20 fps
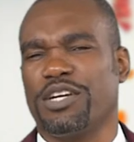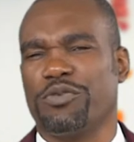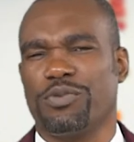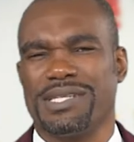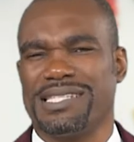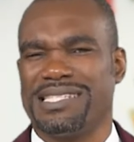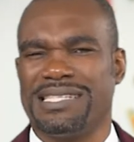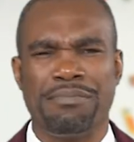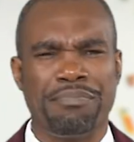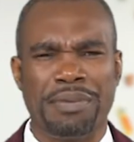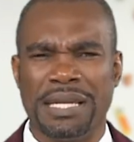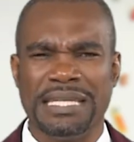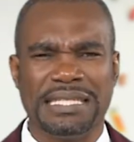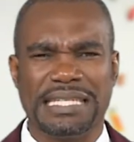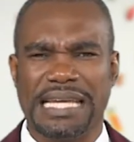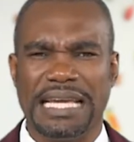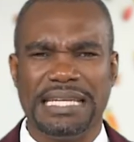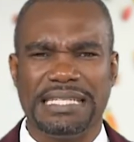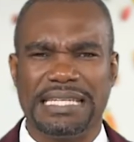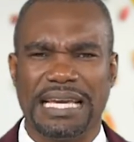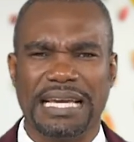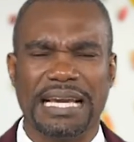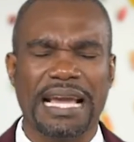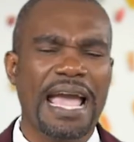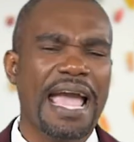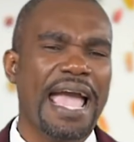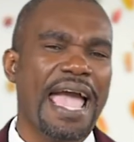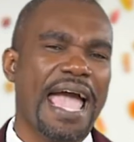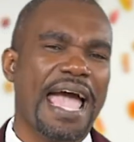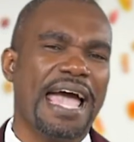that was debilitating
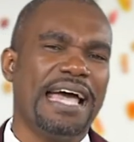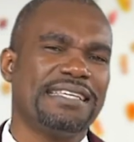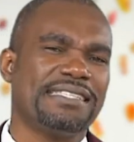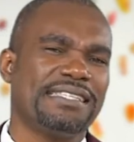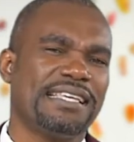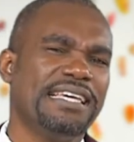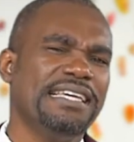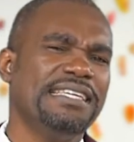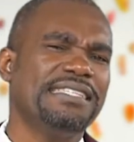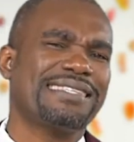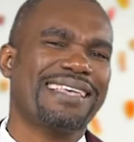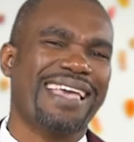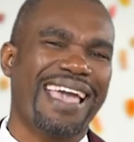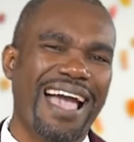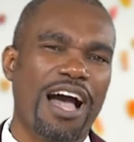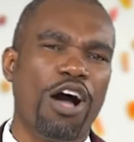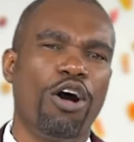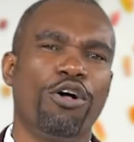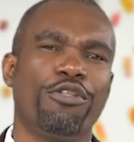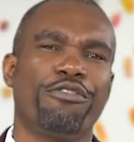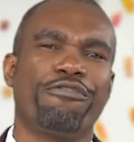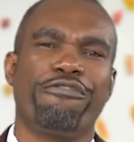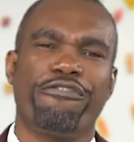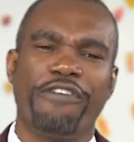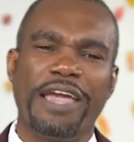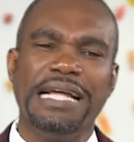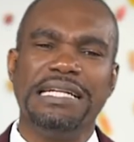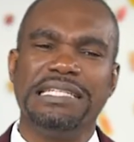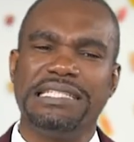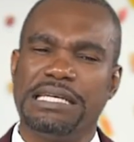as his health
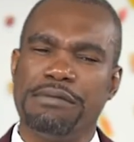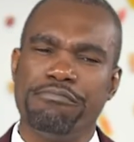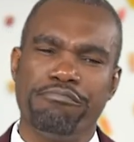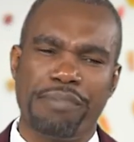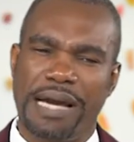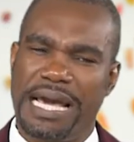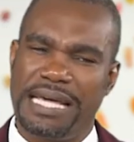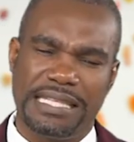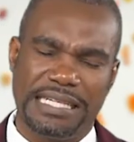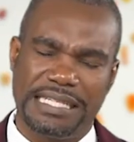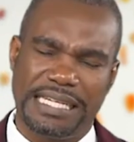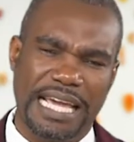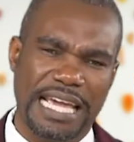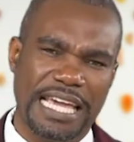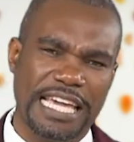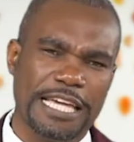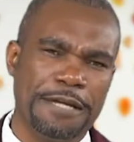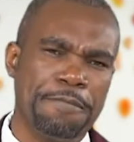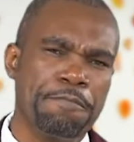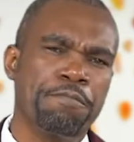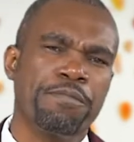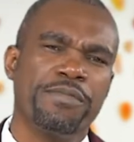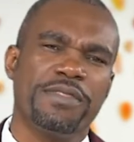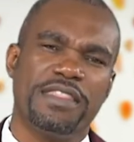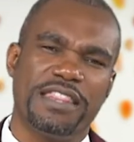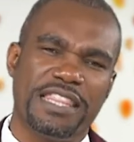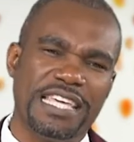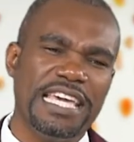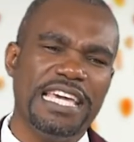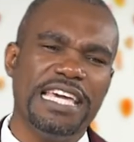failed him by the day.
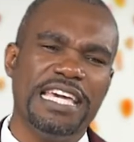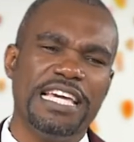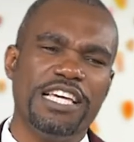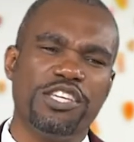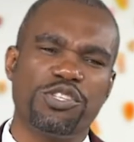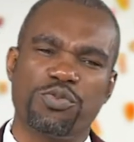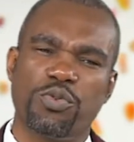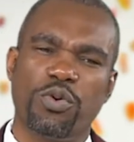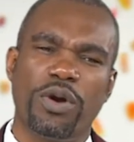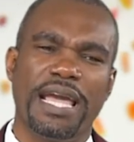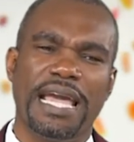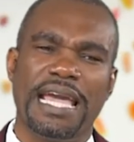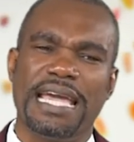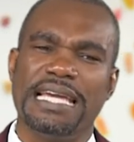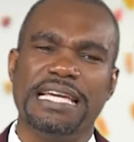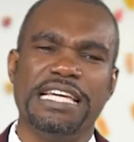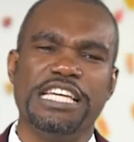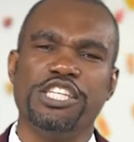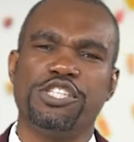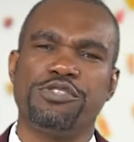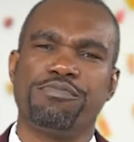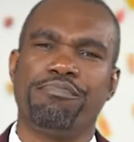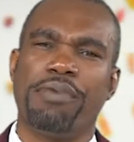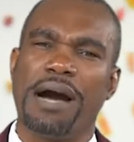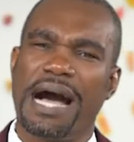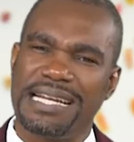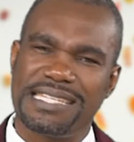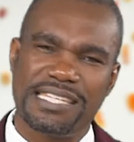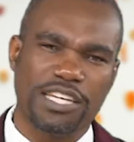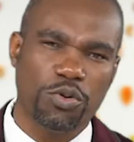These were his
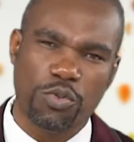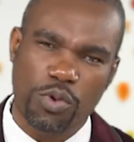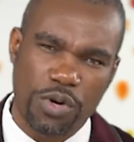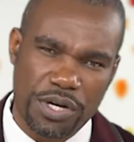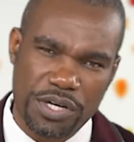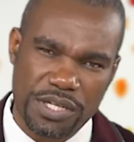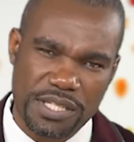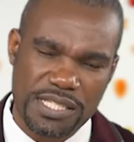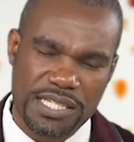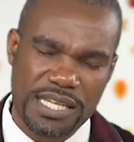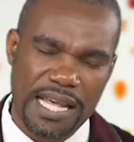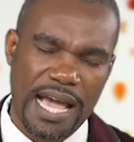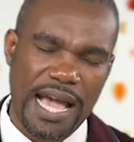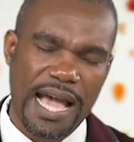parting words.